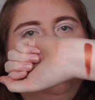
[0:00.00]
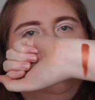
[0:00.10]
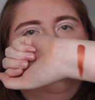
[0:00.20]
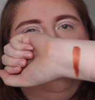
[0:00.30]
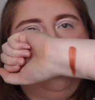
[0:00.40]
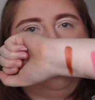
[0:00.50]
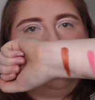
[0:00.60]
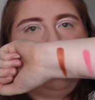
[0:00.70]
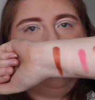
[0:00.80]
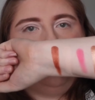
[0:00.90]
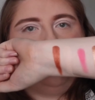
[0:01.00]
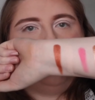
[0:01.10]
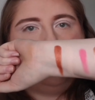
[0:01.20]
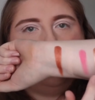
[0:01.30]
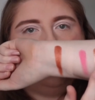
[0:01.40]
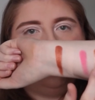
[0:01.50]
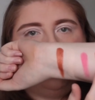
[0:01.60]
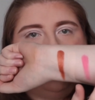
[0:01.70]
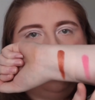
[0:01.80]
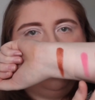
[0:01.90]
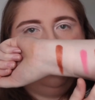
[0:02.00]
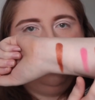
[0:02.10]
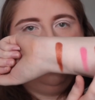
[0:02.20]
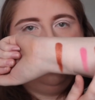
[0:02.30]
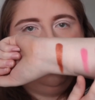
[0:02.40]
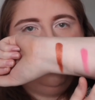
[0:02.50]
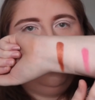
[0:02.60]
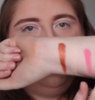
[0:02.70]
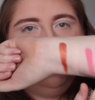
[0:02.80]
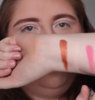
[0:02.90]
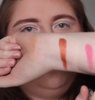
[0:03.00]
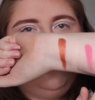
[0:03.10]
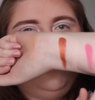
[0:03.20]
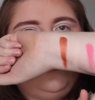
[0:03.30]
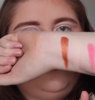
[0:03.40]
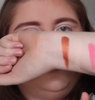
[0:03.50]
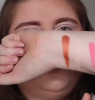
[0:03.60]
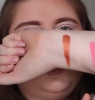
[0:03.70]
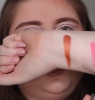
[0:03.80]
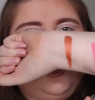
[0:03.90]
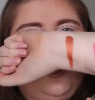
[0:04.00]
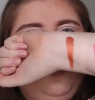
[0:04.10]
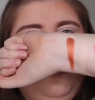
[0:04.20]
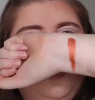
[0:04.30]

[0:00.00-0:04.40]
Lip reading: Oh, again another beautiful one. That one's Hue,